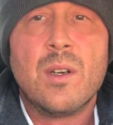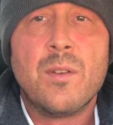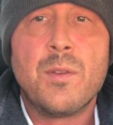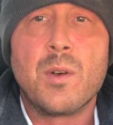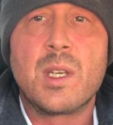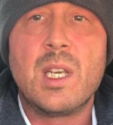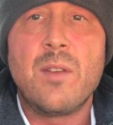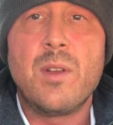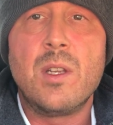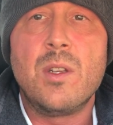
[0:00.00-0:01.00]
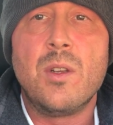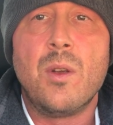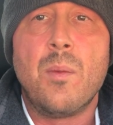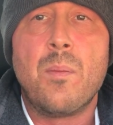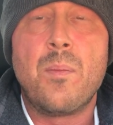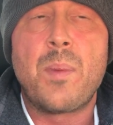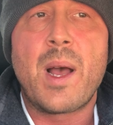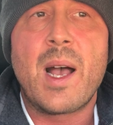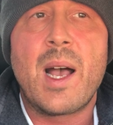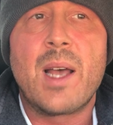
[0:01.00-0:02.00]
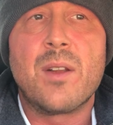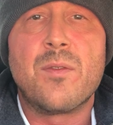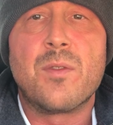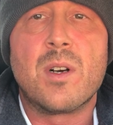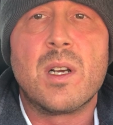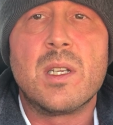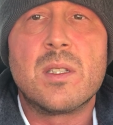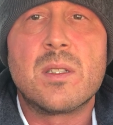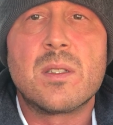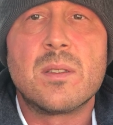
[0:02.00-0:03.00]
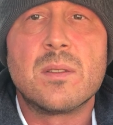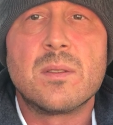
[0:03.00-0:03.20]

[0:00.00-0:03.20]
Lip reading: for giving you bad advice.